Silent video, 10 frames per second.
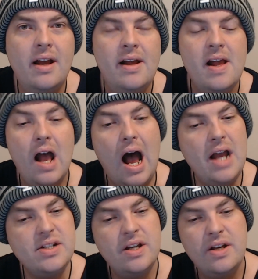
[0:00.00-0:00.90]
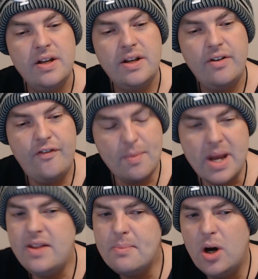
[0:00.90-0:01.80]
And for me,
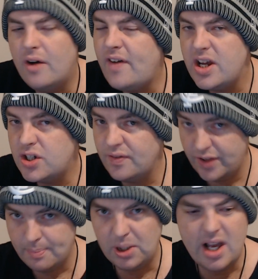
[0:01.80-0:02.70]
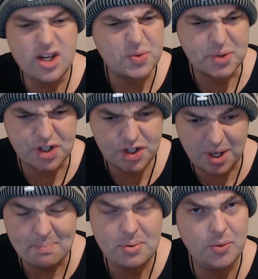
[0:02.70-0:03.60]
the motivation for the players was
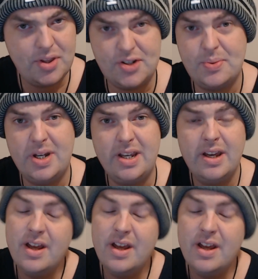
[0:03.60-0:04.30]
simple this week.